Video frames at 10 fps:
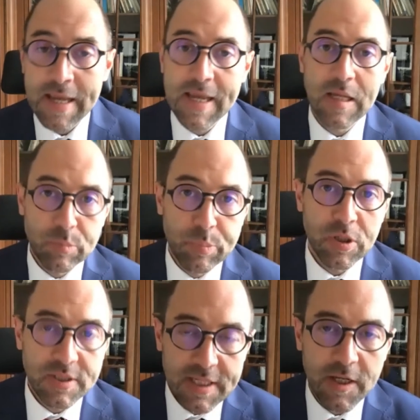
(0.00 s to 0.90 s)
and
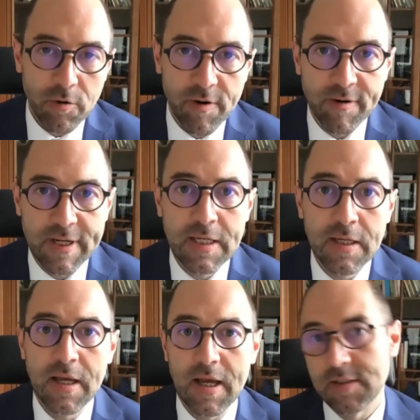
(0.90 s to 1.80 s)
particularly,
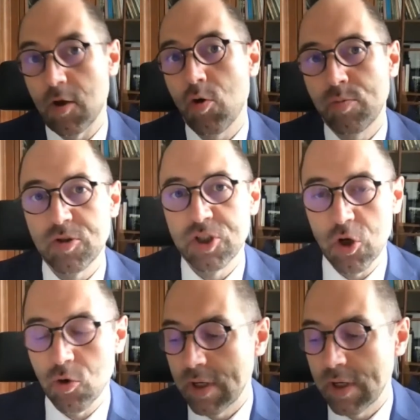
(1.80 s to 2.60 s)
as I hope to show,